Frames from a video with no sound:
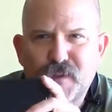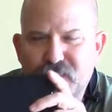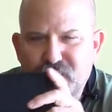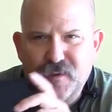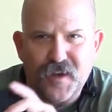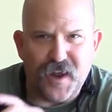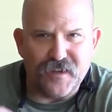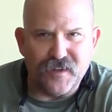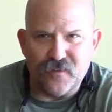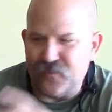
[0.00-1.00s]
that's
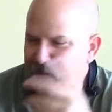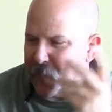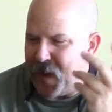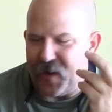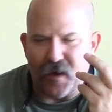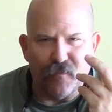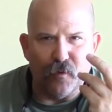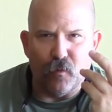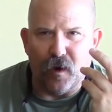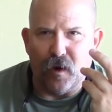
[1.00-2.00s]
connected just about
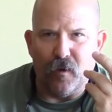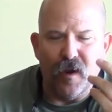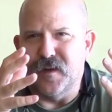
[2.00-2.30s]
everywhere.